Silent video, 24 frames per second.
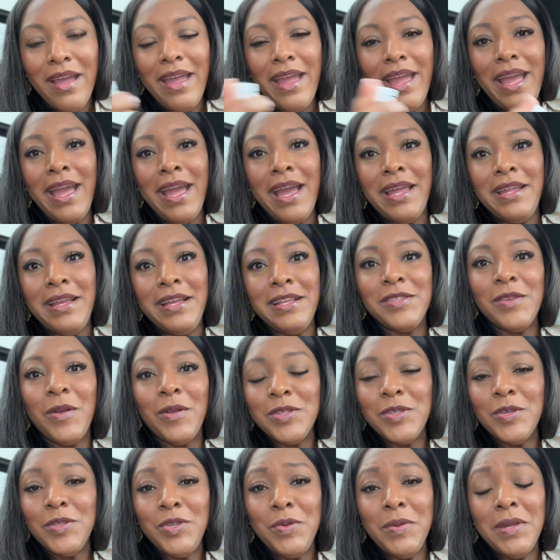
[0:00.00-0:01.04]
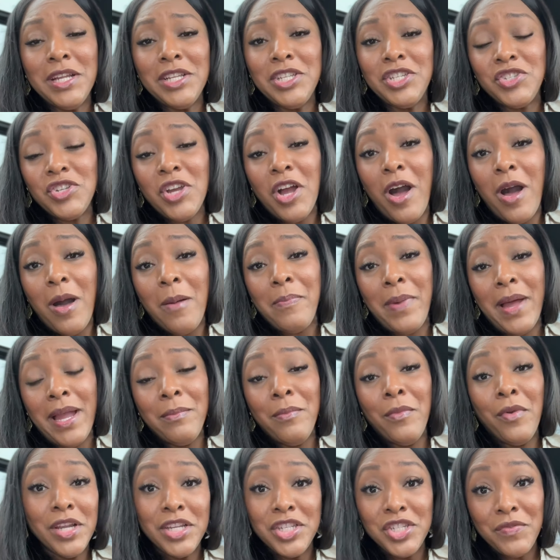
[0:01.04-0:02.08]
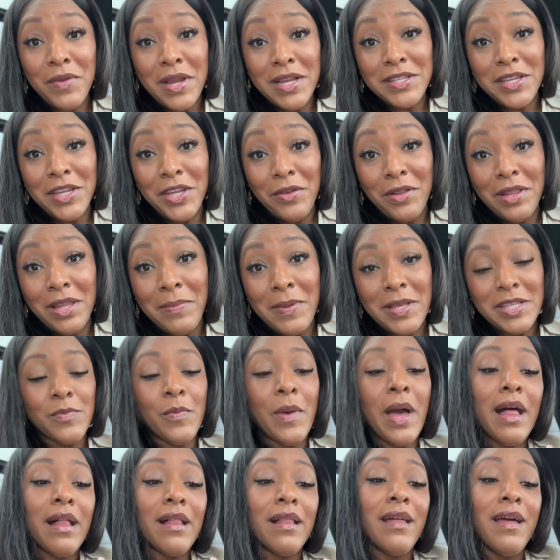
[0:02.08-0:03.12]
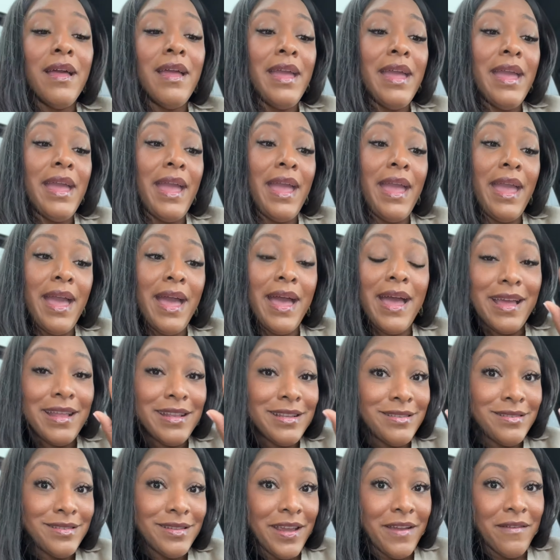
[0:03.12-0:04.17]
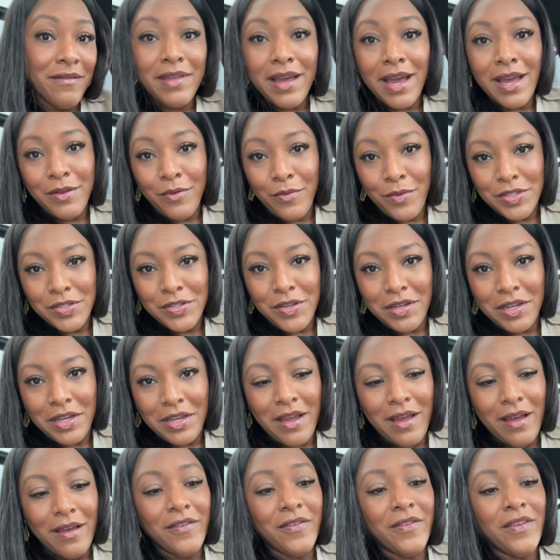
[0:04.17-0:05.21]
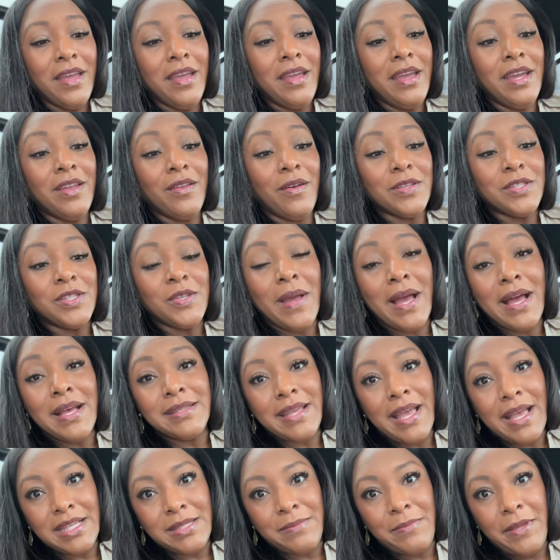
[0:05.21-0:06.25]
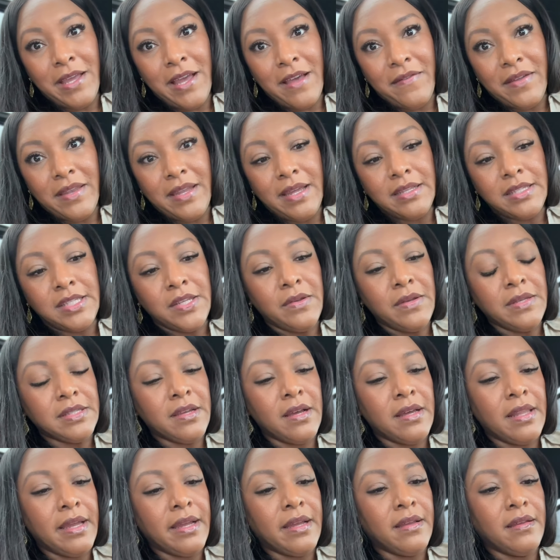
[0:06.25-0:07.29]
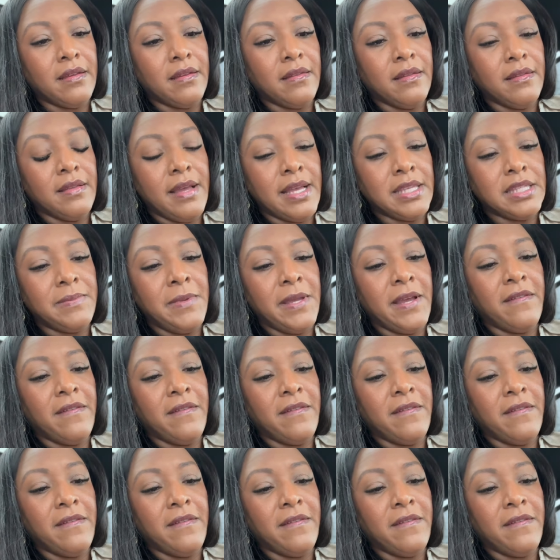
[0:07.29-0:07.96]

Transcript: and it's also doing its job by moisturizing your lip as well. And if that was not enough, it also has SPF in it, so it's got like SPF